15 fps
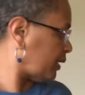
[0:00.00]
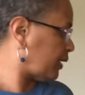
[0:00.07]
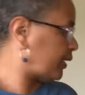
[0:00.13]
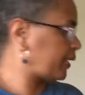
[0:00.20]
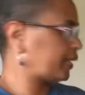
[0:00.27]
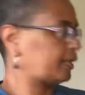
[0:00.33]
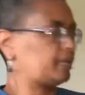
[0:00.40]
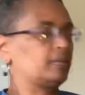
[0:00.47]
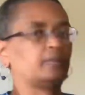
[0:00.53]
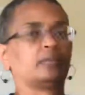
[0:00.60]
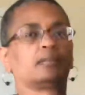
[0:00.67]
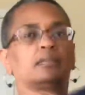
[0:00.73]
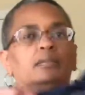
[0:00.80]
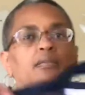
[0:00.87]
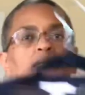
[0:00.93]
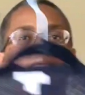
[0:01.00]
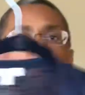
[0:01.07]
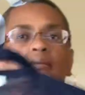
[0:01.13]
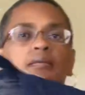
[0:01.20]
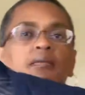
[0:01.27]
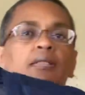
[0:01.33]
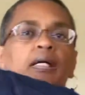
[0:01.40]
And
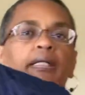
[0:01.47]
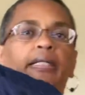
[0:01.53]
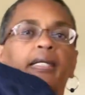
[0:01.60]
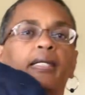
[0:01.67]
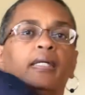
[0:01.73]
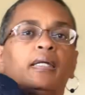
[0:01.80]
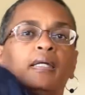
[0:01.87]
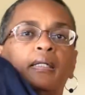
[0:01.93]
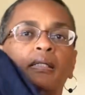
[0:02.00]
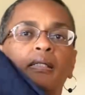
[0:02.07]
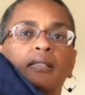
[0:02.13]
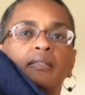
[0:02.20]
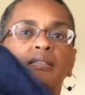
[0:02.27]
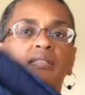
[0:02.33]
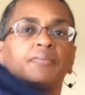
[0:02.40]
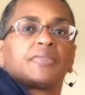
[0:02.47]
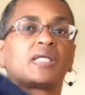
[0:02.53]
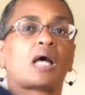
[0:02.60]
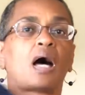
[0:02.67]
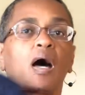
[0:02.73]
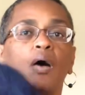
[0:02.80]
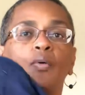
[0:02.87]
again,
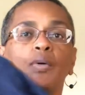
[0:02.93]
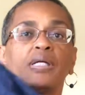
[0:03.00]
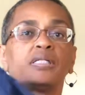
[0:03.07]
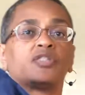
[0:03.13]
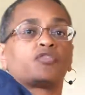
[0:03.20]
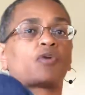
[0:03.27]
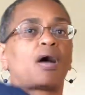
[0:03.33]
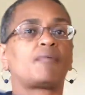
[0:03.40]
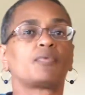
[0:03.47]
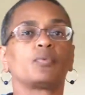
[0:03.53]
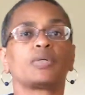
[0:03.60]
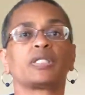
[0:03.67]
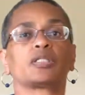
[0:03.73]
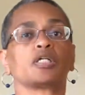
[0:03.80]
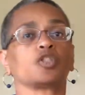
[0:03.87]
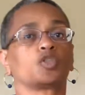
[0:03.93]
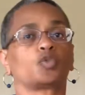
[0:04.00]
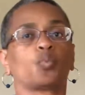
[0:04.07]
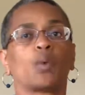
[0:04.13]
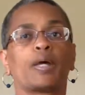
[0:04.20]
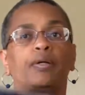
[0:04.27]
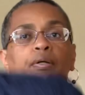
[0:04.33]
something I always travel with, a
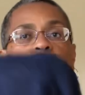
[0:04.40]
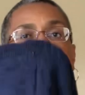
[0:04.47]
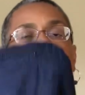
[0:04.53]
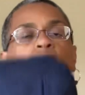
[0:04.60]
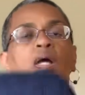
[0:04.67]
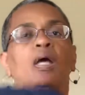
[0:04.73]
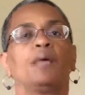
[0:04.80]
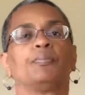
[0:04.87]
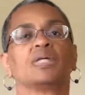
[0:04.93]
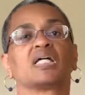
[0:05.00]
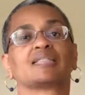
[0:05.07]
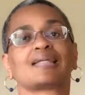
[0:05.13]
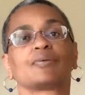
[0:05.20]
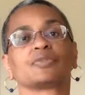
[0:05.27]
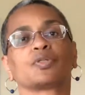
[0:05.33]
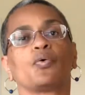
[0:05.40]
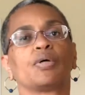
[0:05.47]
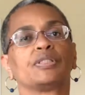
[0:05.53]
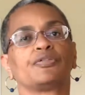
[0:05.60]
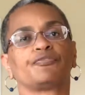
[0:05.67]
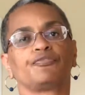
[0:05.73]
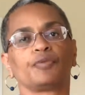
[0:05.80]
sweater. Because I was
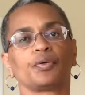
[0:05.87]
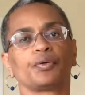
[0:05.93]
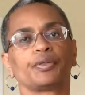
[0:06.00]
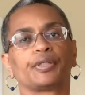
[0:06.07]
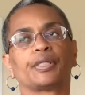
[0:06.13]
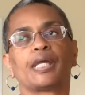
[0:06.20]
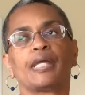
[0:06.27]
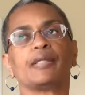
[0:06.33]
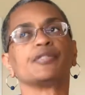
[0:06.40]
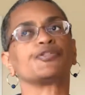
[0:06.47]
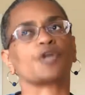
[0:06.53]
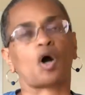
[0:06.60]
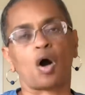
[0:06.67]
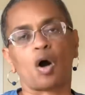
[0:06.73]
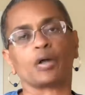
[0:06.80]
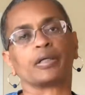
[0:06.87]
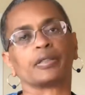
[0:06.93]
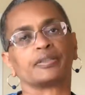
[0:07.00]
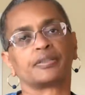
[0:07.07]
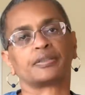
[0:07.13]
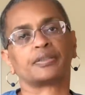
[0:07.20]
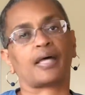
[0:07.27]
going to Florida and it's
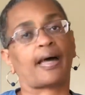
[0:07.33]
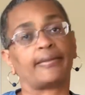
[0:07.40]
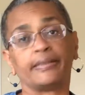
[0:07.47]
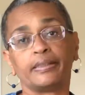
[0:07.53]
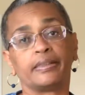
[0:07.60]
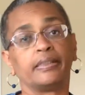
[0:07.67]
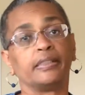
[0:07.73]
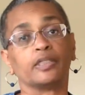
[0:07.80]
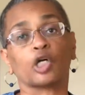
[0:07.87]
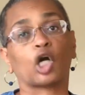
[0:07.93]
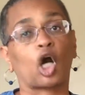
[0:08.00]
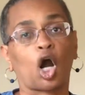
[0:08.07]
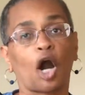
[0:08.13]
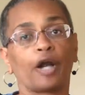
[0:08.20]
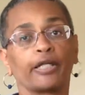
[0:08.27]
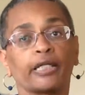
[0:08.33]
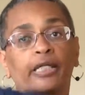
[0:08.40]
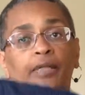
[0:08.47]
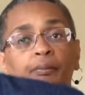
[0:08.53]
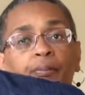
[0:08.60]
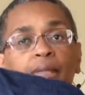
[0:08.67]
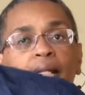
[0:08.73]
August, I didn't need a
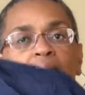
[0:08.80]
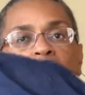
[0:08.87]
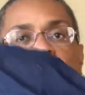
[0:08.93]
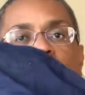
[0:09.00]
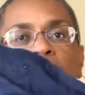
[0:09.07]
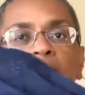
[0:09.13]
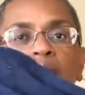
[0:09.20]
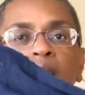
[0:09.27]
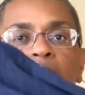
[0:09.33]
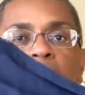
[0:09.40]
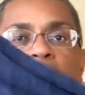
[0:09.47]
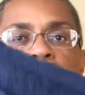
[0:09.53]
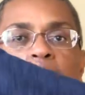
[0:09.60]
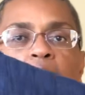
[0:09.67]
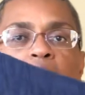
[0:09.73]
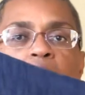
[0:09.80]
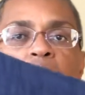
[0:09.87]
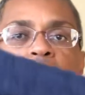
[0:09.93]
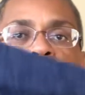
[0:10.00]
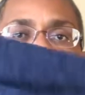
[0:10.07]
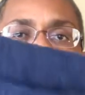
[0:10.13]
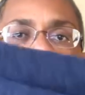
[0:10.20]
cardigan, but I did carry
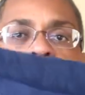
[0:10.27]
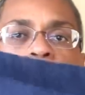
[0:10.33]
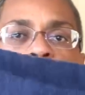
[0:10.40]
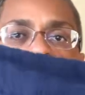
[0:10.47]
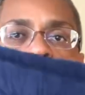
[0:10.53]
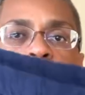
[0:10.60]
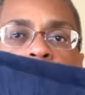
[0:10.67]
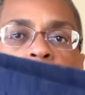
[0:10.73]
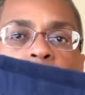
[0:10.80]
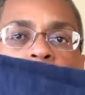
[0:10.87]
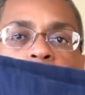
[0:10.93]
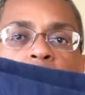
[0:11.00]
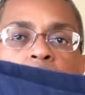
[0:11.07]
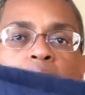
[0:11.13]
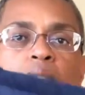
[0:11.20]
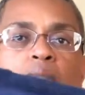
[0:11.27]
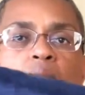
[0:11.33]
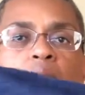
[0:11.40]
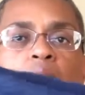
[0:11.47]
this linen blend